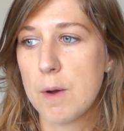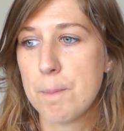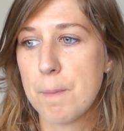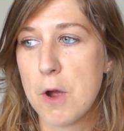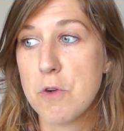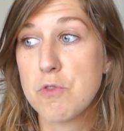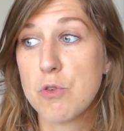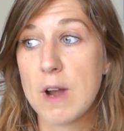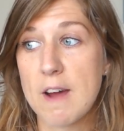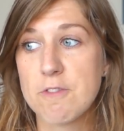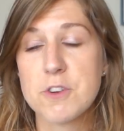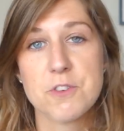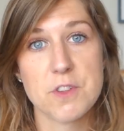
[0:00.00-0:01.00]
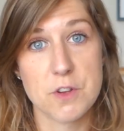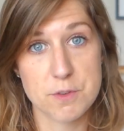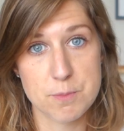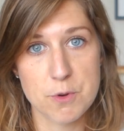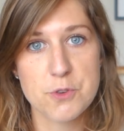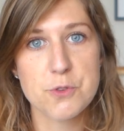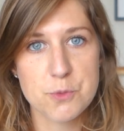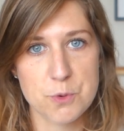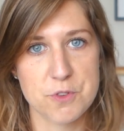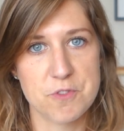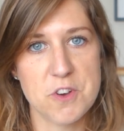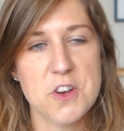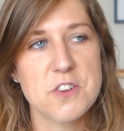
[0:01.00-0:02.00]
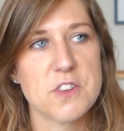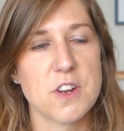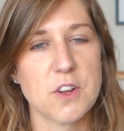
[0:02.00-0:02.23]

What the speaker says: my overall average for those modules was a first,